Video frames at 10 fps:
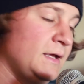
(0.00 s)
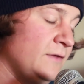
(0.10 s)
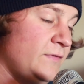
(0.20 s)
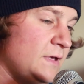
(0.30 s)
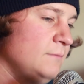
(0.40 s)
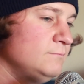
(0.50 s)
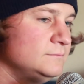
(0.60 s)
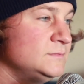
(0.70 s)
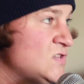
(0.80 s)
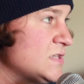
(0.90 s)
if he
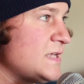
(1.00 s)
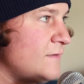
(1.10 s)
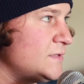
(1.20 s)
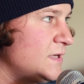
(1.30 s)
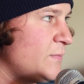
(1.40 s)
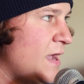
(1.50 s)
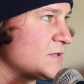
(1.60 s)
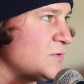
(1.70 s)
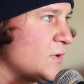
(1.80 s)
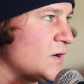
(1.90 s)
does have to get
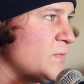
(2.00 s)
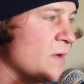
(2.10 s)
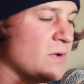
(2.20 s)
back to work by